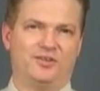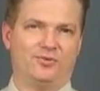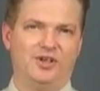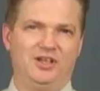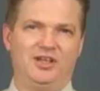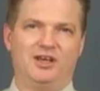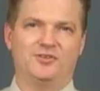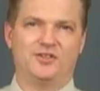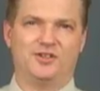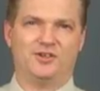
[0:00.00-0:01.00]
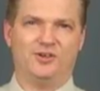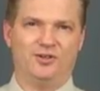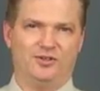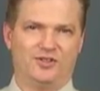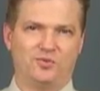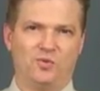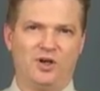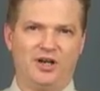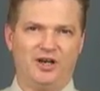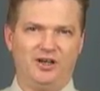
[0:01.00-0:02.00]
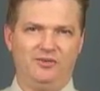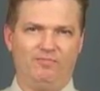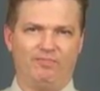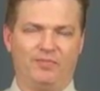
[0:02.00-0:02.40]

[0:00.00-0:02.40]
3,000 hertz wide.